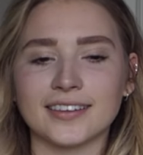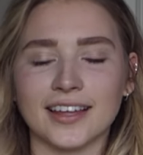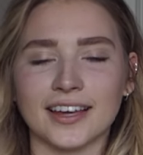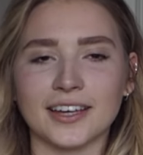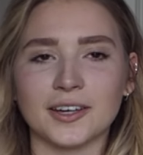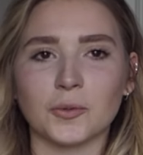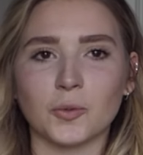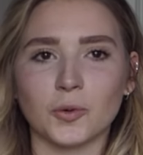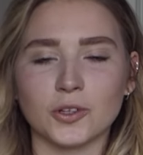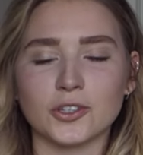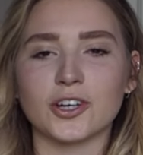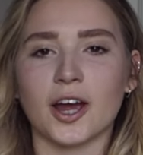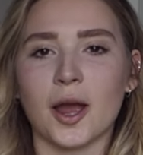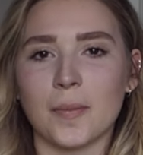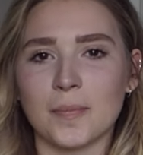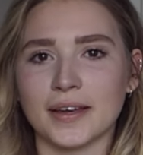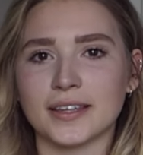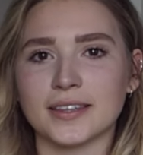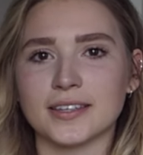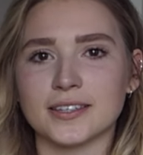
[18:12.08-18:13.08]
like we'll try
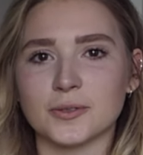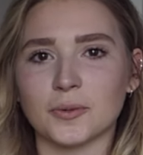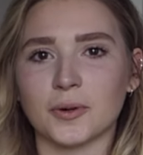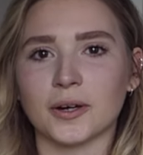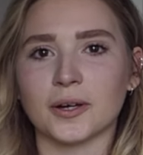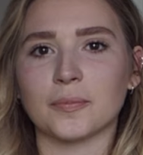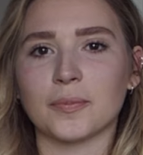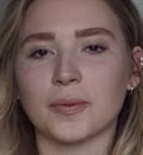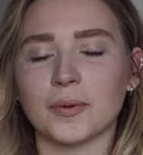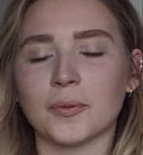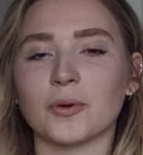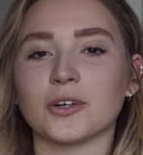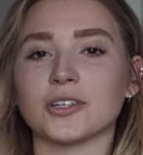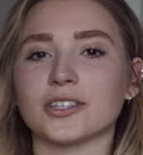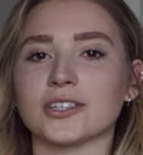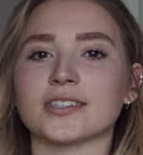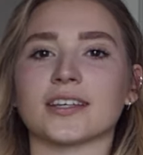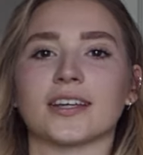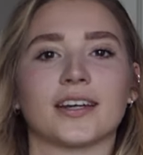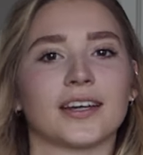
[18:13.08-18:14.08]
and make this work, but we're
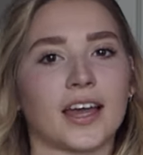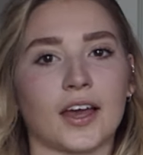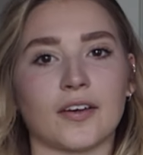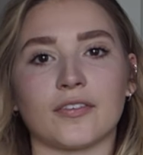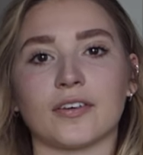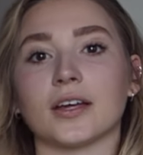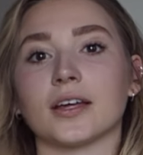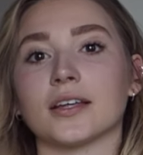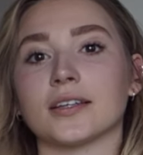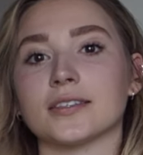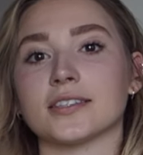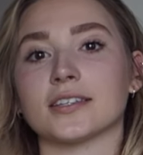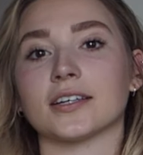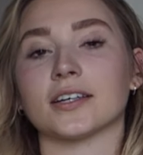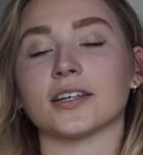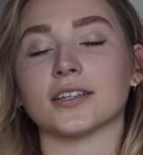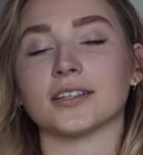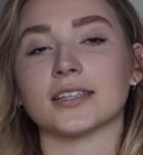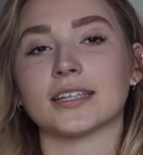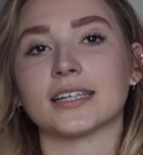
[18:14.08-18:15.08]
just gonna give it
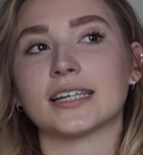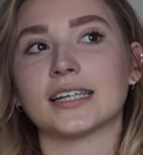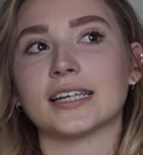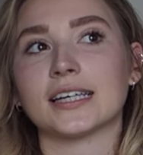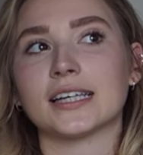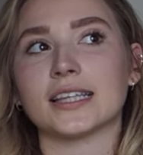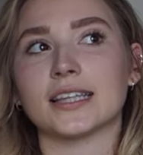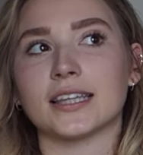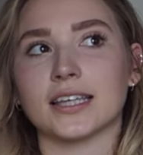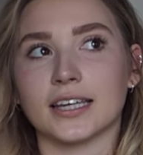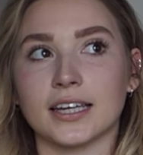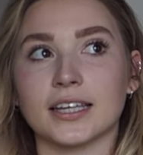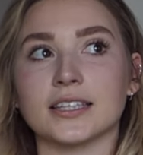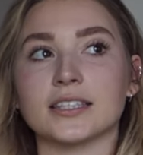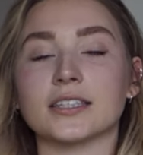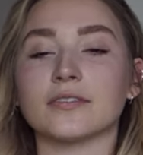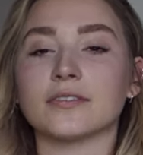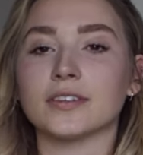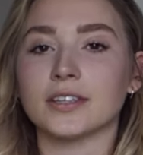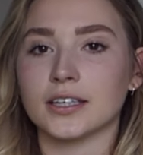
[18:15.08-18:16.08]
until the
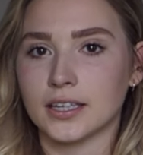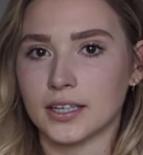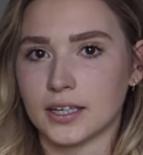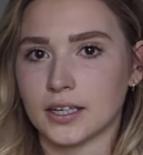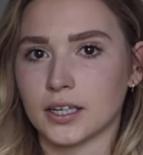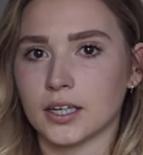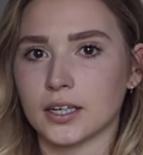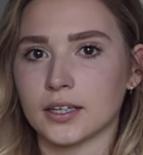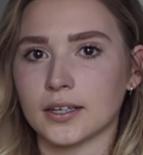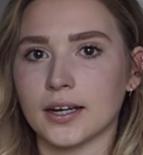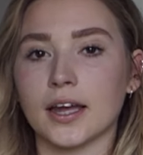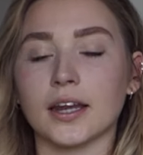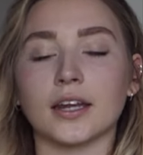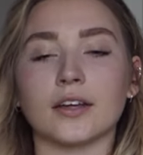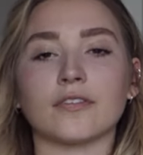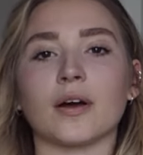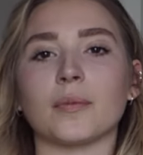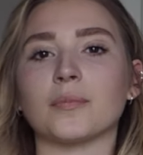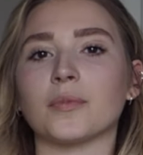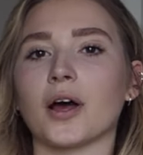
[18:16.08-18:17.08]
end of the year. And
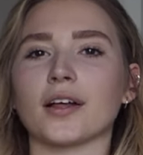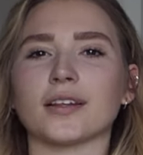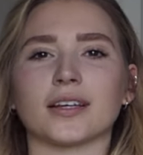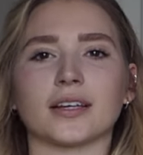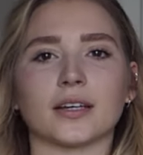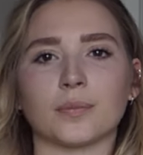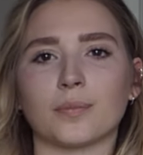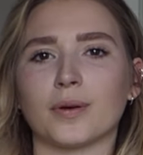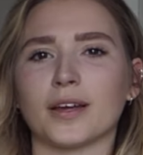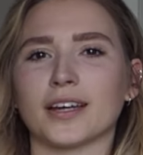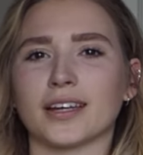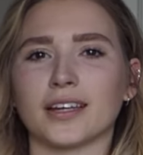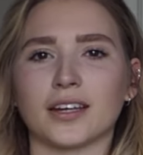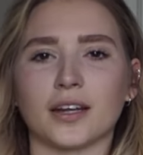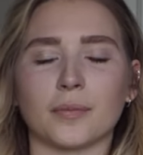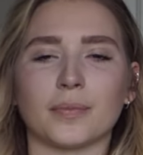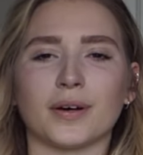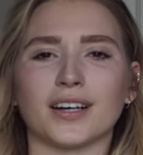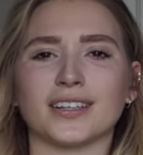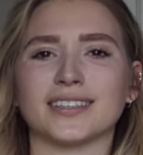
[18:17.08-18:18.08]
if I'm not like picking
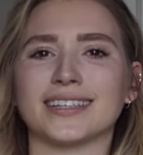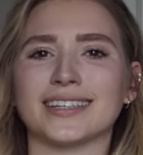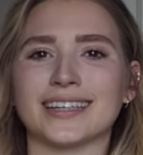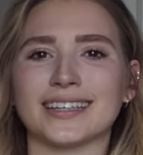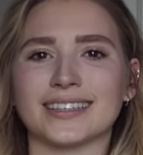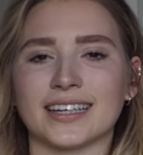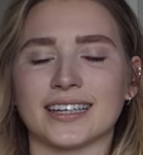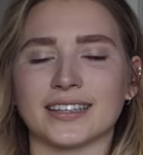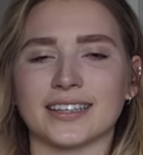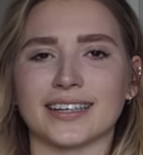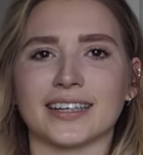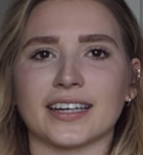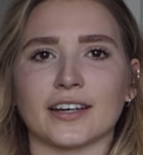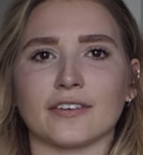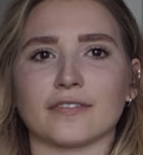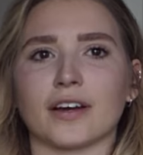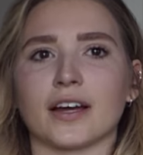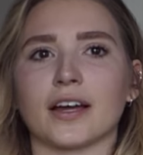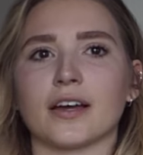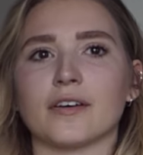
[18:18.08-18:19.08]
up on anything, like
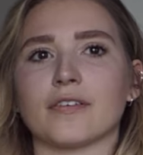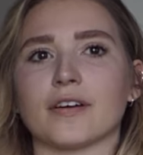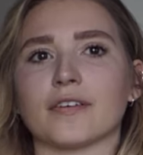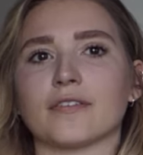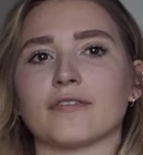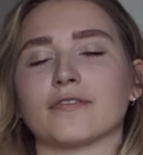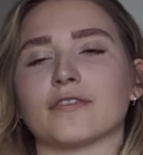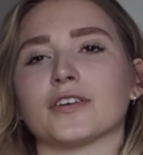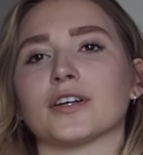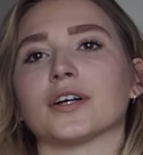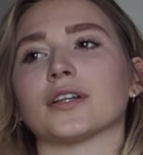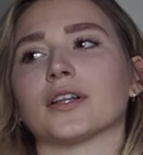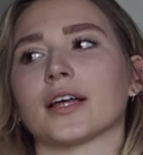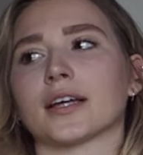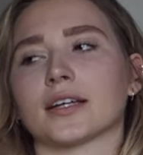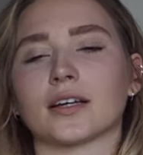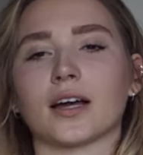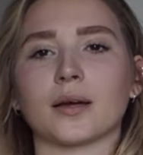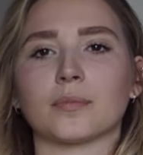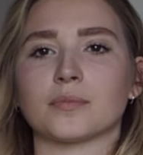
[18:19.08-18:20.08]
if I feel
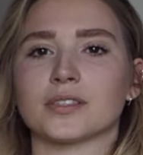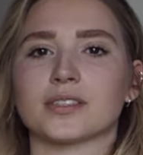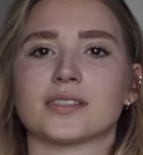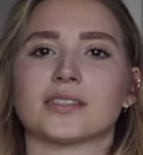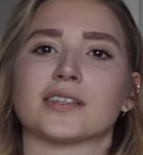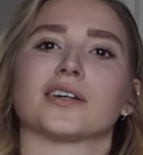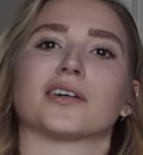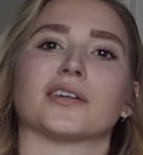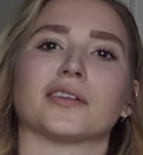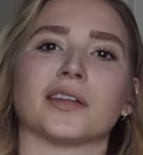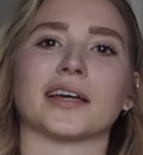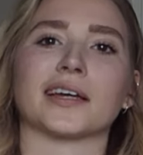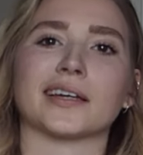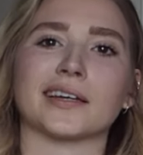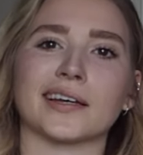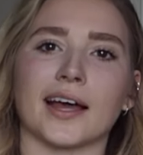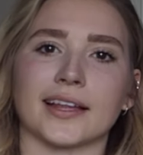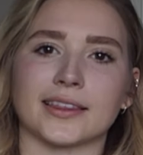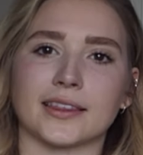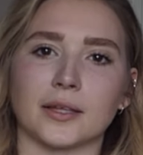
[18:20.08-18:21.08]
like I'm still
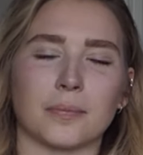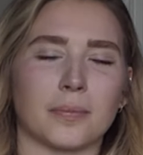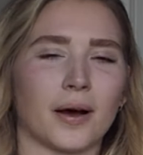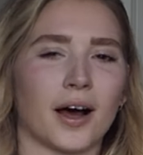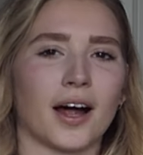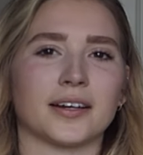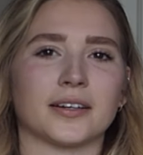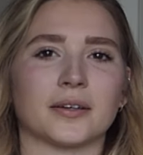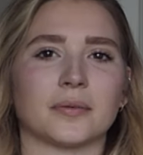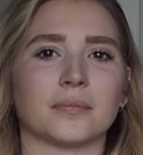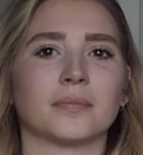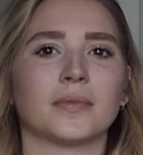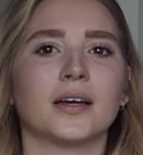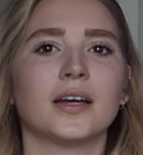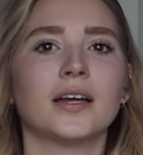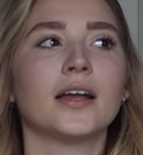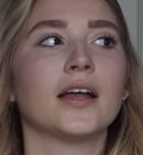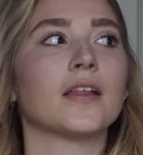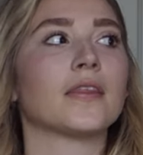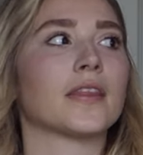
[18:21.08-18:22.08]
like at the bottom,
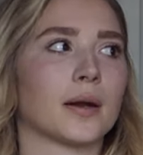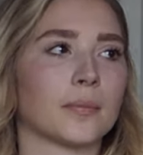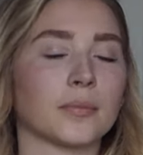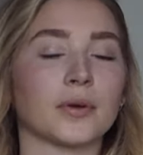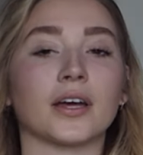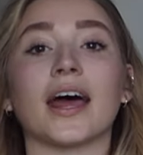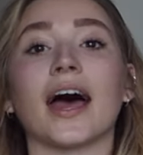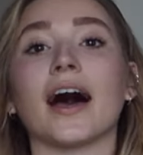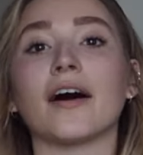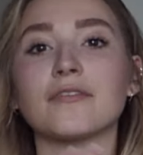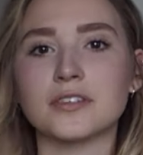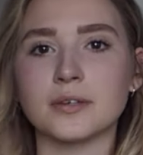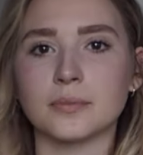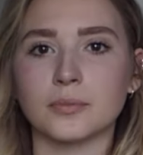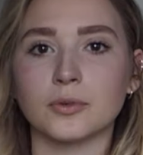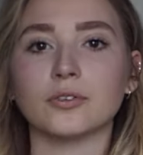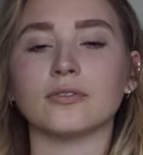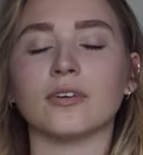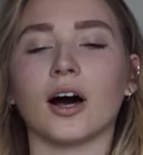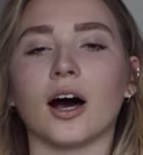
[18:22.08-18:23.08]
then I'm gonna have to
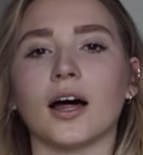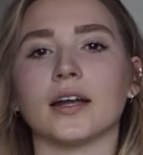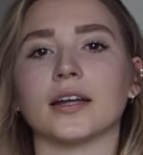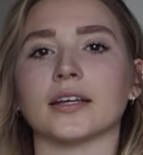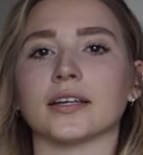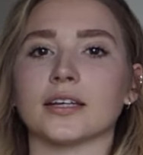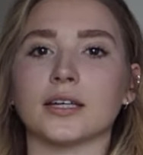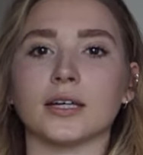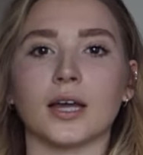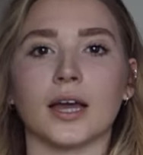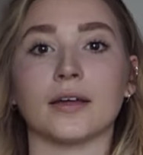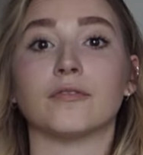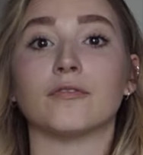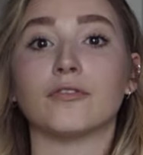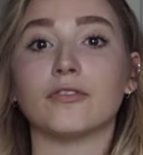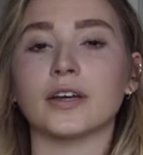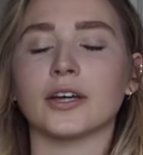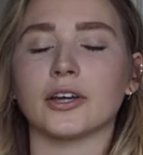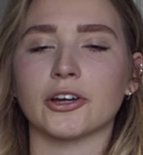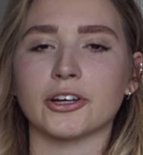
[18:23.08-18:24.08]
move on
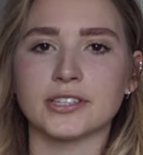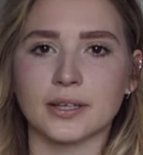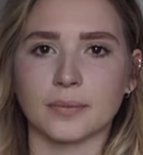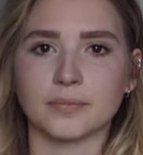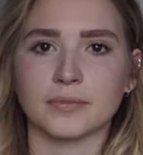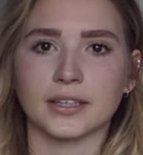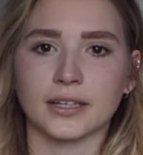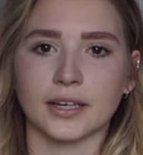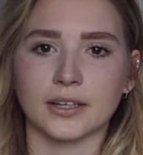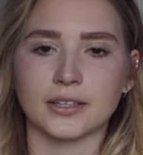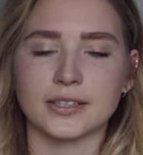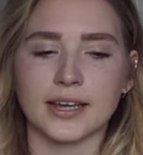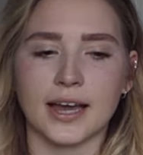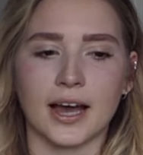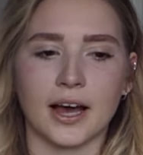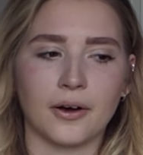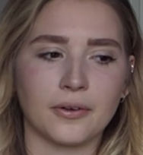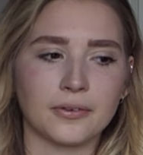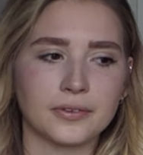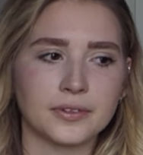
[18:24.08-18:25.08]
and figure something else
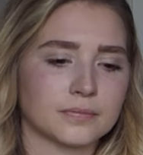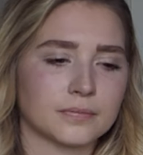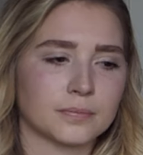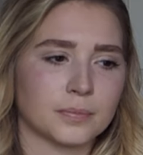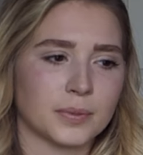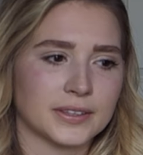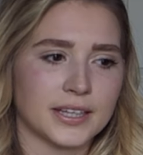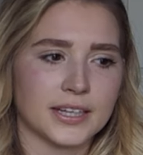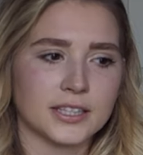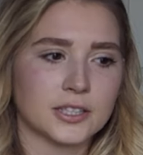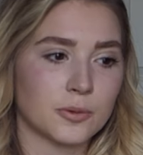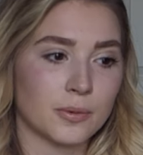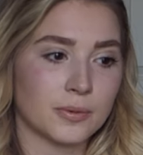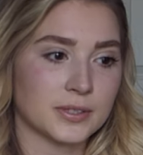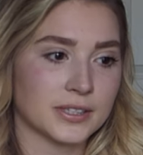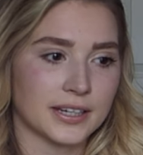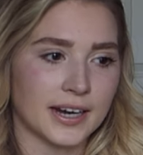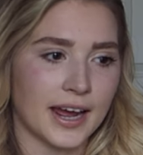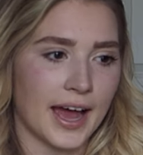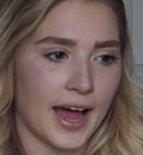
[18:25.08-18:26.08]
out. But that's what
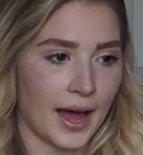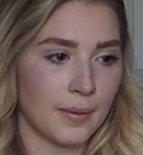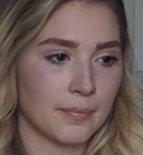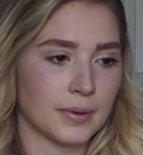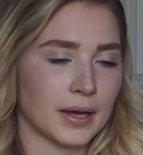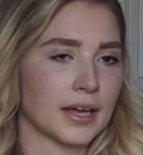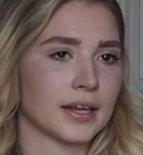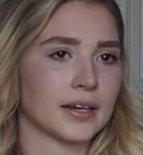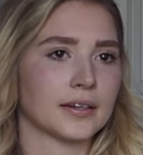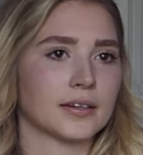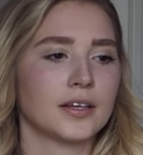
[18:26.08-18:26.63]
was gonna happen.